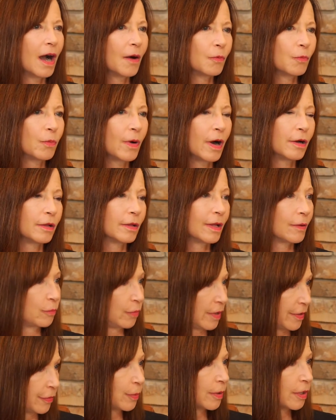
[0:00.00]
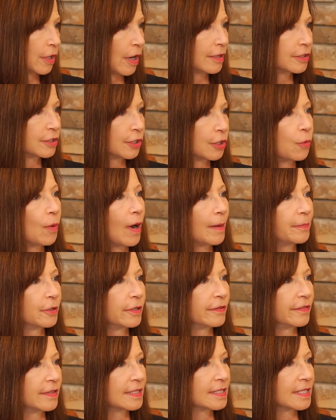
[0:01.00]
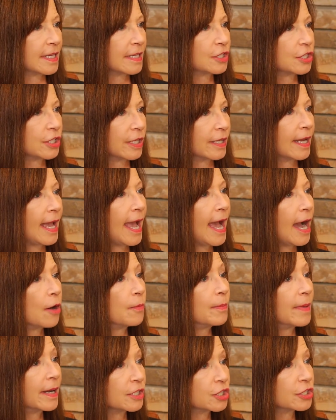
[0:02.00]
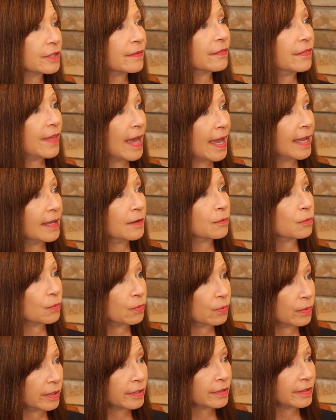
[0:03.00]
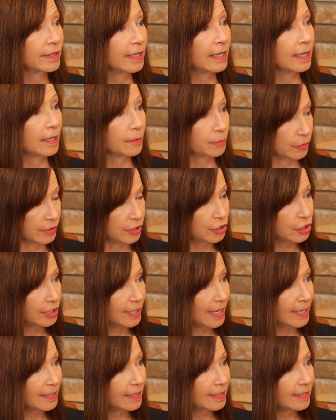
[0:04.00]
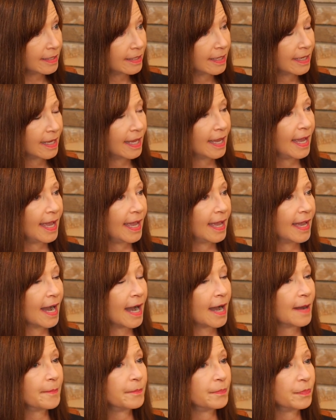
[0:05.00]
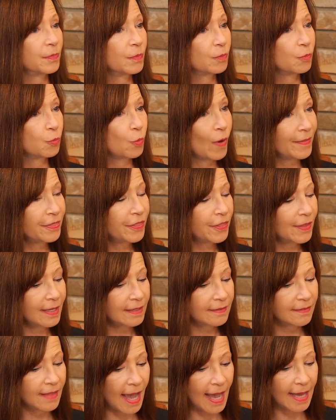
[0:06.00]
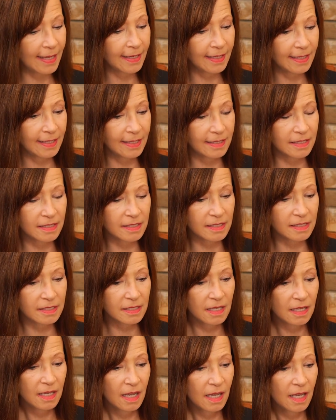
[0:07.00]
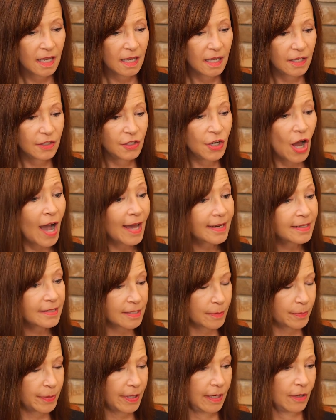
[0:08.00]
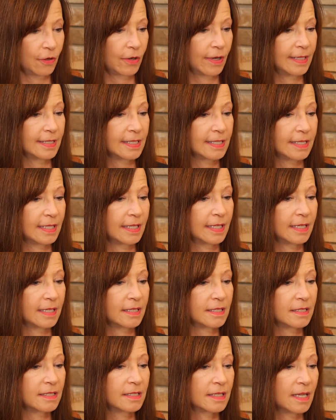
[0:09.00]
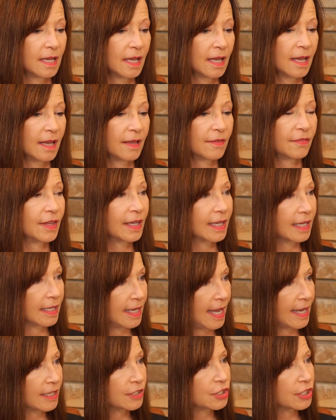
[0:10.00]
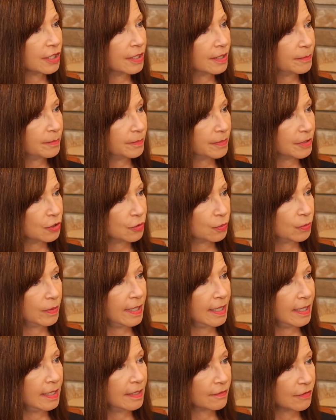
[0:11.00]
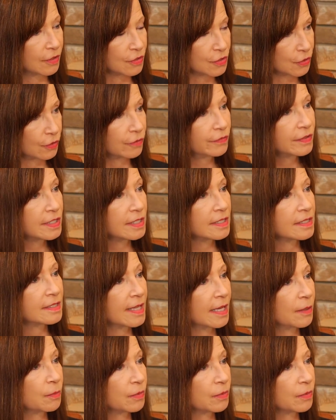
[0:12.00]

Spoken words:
Well, with regard to cooperative extension, how much they really appreciate it. One thing that is not as apparent is the connection between the services they